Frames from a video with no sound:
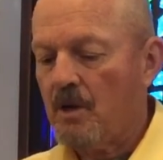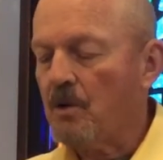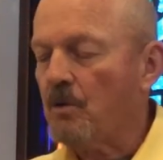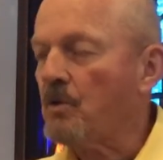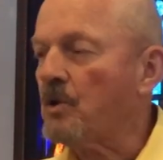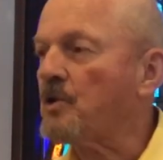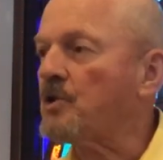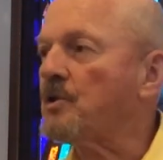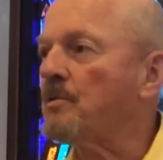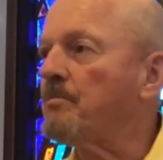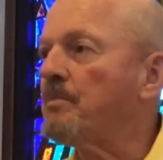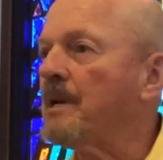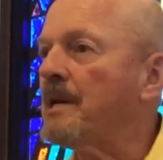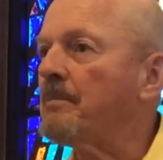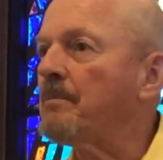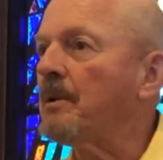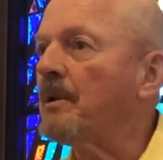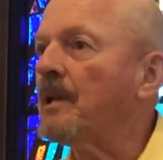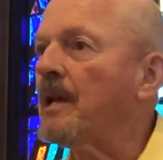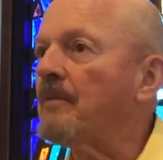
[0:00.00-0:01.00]
Christian
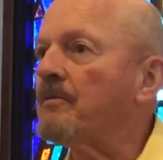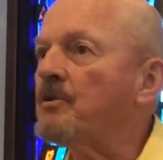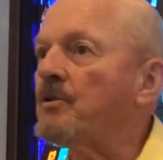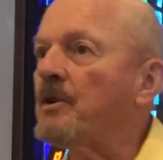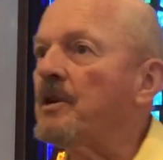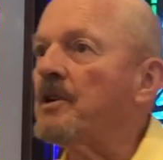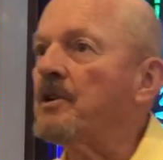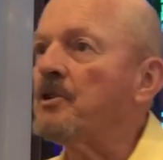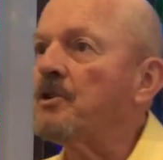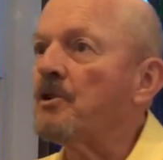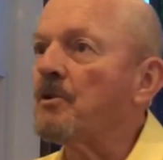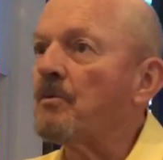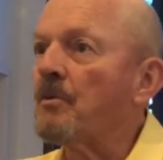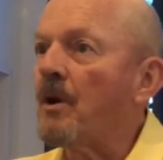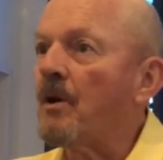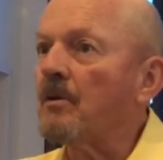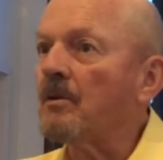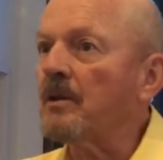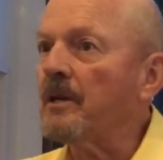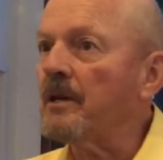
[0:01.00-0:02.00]
people have treated you
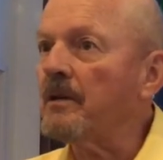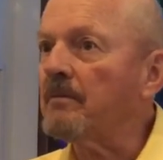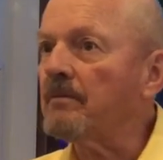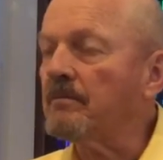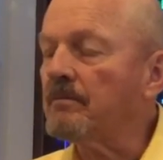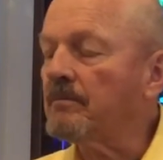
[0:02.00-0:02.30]
wrongly.